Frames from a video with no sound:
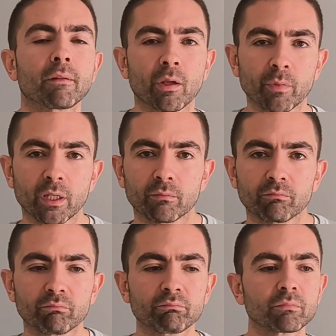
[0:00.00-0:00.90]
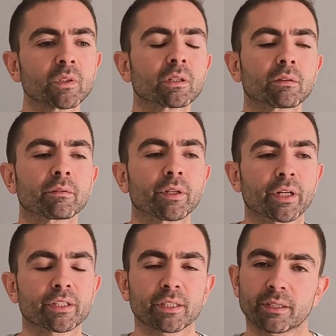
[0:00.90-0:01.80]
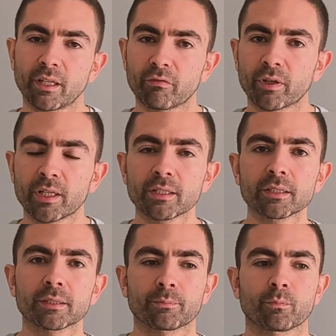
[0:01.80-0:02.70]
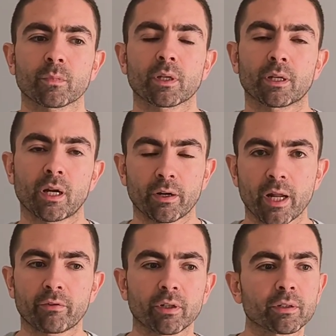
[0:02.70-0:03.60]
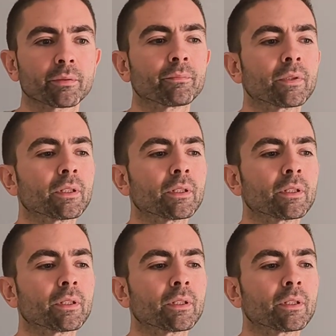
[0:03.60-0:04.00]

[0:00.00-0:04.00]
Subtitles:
I mean, there is a difference in an error.